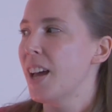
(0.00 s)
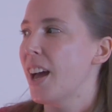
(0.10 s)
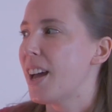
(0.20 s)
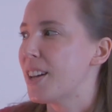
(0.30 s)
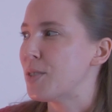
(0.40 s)

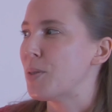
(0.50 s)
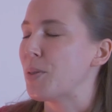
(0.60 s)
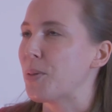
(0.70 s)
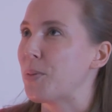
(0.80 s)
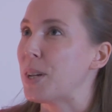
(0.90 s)
And
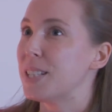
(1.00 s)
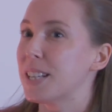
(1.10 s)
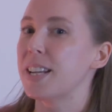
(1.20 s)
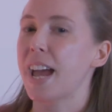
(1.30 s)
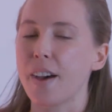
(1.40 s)
we
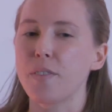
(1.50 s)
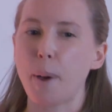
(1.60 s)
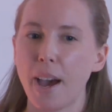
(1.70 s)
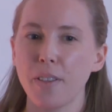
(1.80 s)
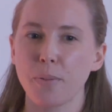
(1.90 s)
didn't have a
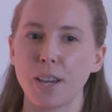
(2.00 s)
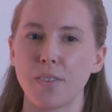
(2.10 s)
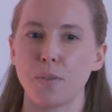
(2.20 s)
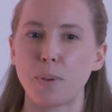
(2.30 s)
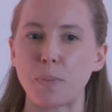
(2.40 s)
pathway
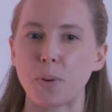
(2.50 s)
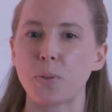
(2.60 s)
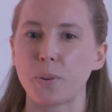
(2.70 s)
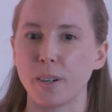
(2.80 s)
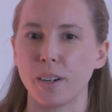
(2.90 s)
for people
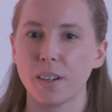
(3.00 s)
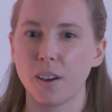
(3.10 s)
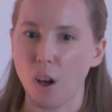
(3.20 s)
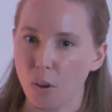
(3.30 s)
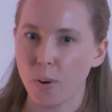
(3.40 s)
who were
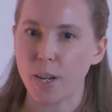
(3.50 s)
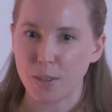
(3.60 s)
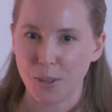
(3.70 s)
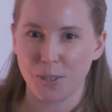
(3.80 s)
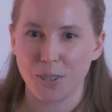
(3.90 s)
already
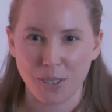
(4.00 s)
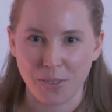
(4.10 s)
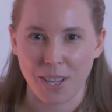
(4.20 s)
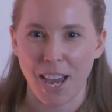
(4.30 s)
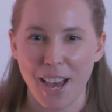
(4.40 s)
users
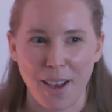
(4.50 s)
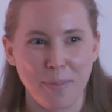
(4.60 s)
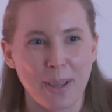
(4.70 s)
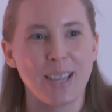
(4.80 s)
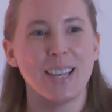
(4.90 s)
of the app